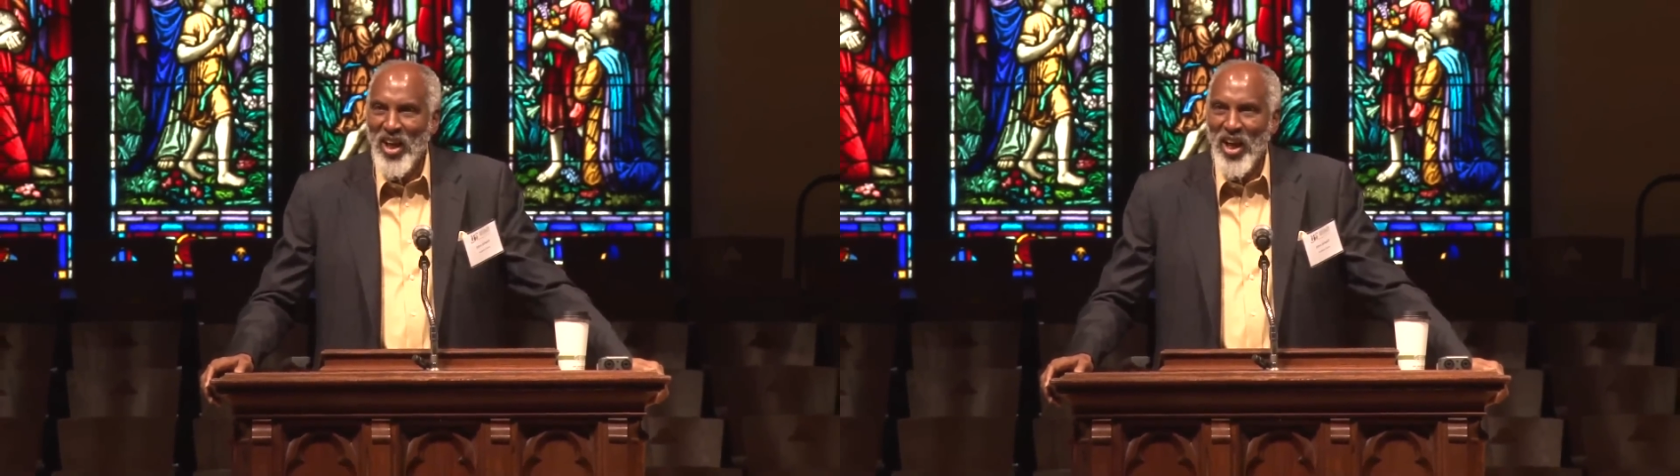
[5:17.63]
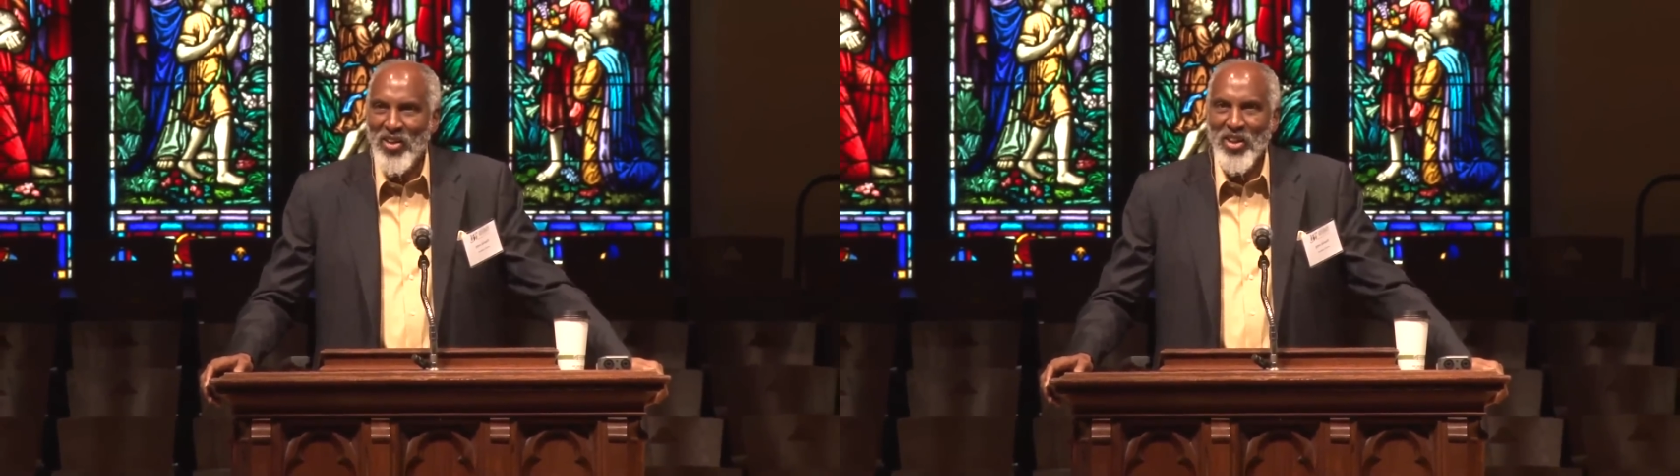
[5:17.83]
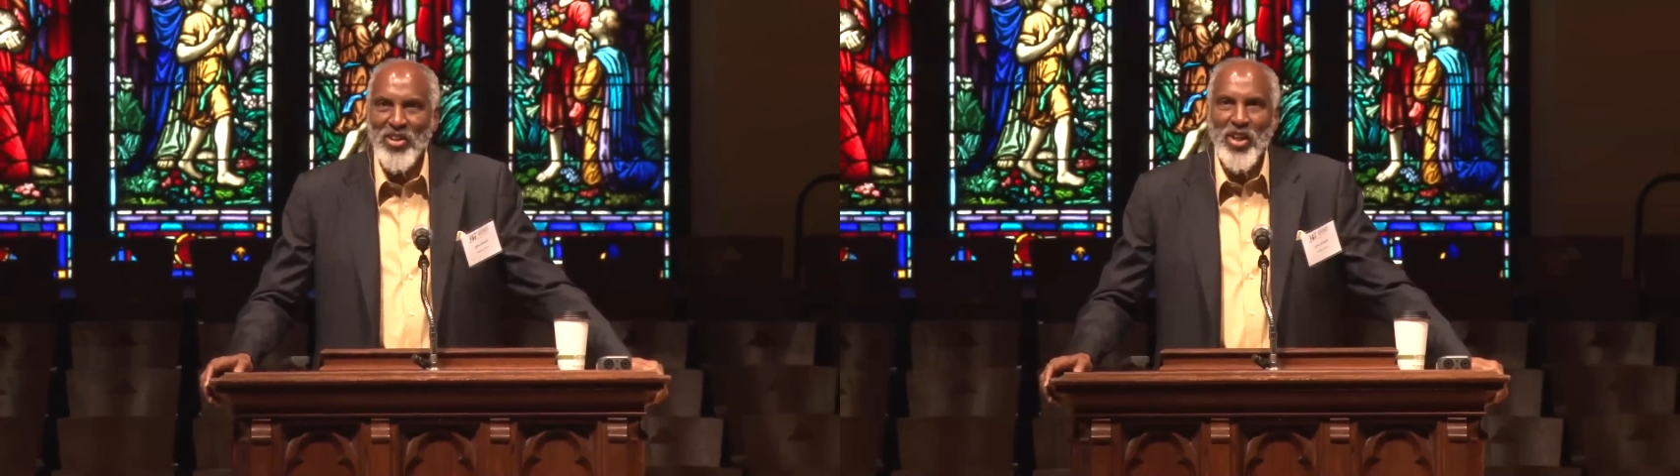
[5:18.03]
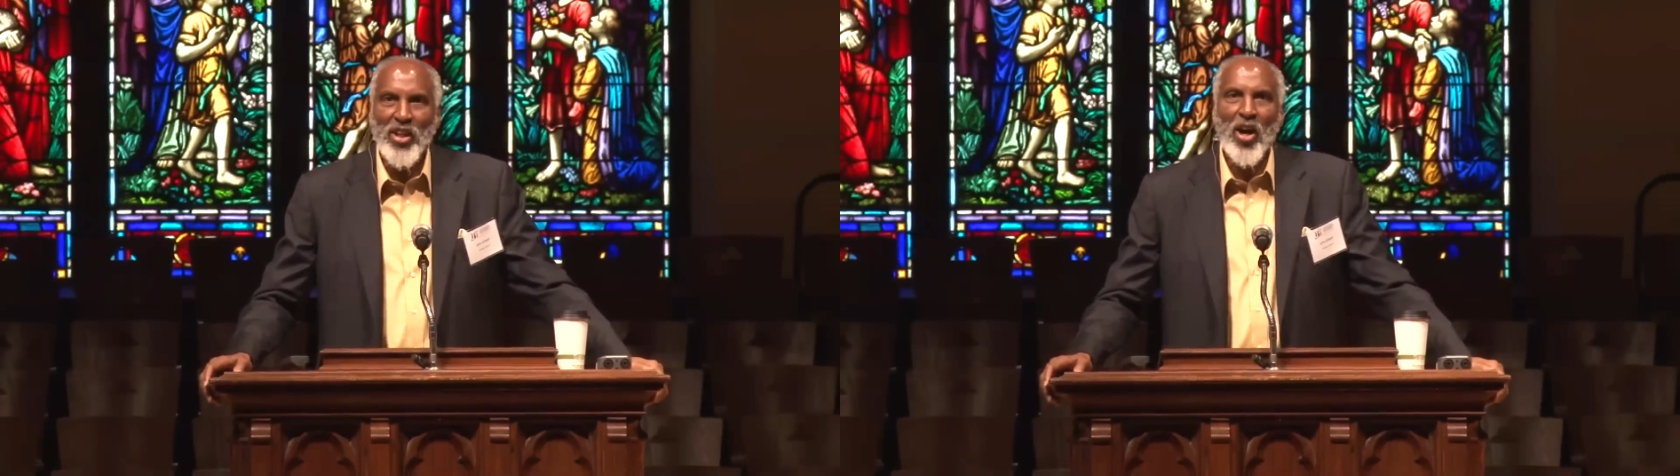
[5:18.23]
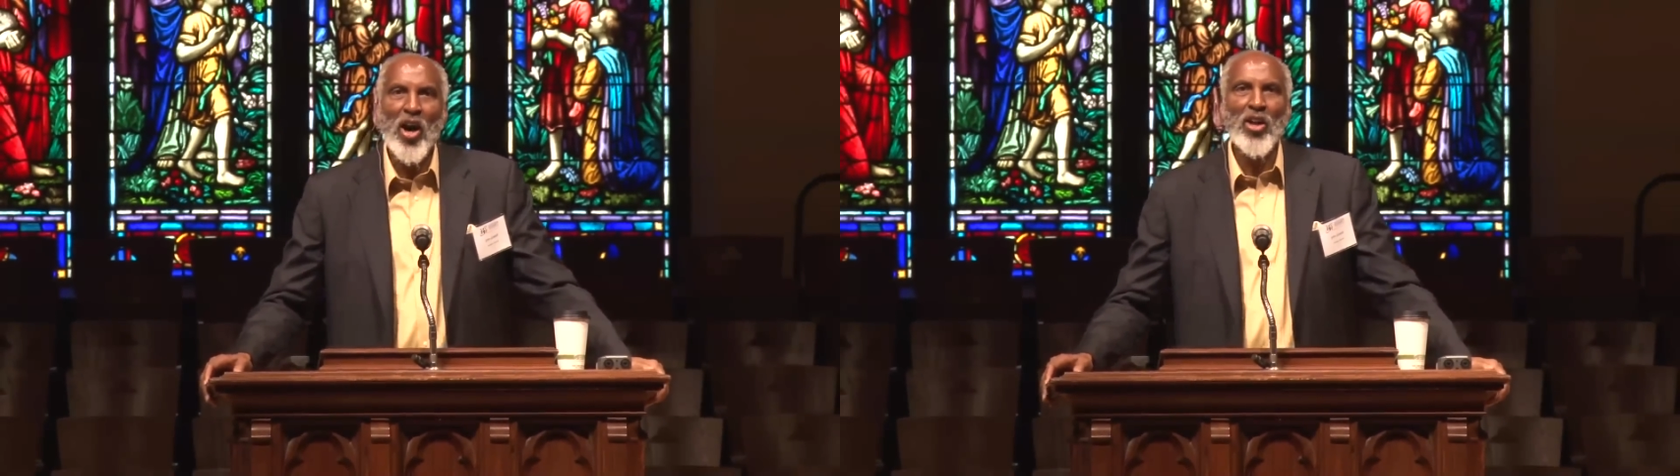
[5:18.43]
and then
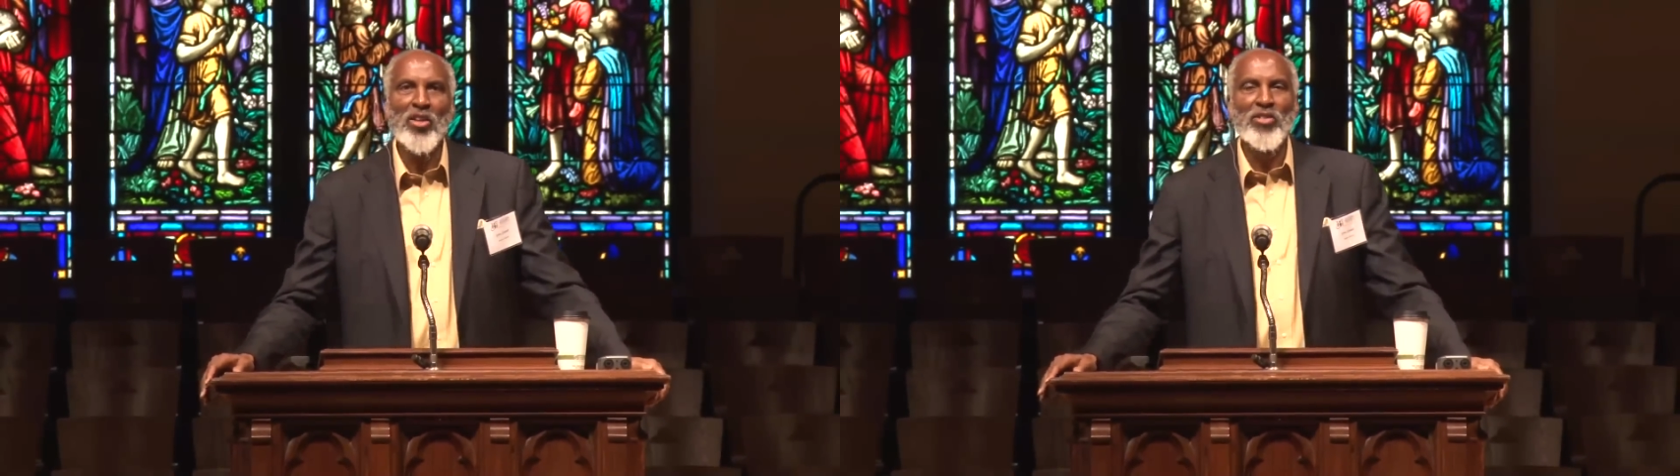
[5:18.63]
thank all of